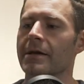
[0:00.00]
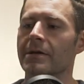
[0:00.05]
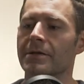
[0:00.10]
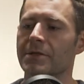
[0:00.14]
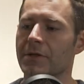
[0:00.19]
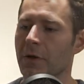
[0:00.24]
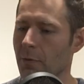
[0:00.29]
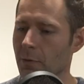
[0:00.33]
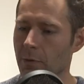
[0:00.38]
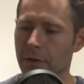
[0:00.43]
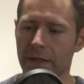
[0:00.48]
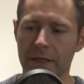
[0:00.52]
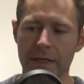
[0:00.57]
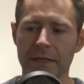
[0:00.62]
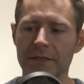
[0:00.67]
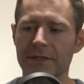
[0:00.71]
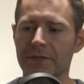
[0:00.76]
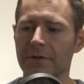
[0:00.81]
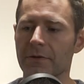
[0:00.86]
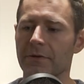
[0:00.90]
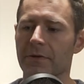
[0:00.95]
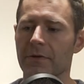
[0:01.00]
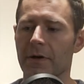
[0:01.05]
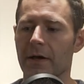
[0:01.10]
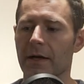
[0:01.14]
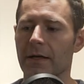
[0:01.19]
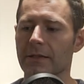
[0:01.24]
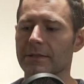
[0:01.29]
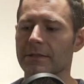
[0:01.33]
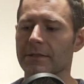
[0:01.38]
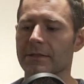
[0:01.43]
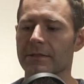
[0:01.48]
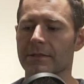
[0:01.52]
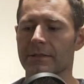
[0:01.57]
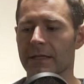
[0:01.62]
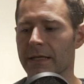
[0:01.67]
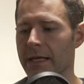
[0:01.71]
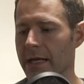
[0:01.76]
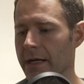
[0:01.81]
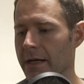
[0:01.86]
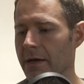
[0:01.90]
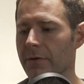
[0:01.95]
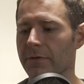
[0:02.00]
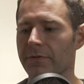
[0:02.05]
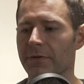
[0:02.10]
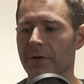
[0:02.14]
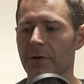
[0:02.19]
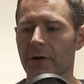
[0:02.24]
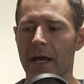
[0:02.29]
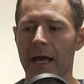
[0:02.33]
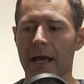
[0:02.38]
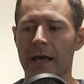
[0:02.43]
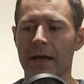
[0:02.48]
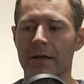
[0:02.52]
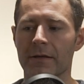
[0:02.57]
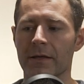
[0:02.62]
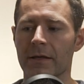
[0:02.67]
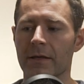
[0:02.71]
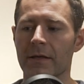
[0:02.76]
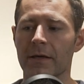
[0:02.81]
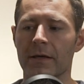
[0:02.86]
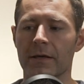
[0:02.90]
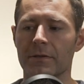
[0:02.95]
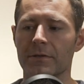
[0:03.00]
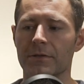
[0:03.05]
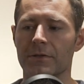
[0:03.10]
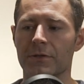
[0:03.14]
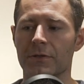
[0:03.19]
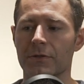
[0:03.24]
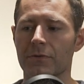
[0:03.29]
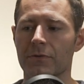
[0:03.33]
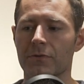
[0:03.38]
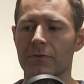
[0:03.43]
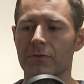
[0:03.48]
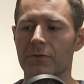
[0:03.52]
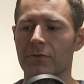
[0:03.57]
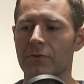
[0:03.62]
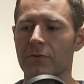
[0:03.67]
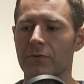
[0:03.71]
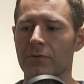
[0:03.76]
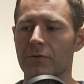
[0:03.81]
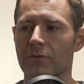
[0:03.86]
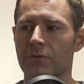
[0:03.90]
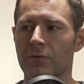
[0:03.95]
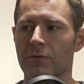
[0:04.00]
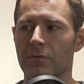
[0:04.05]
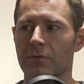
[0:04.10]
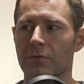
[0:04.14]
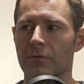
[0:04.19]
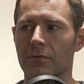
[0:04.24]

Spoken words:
to organize your thoughts, to get out of your head, to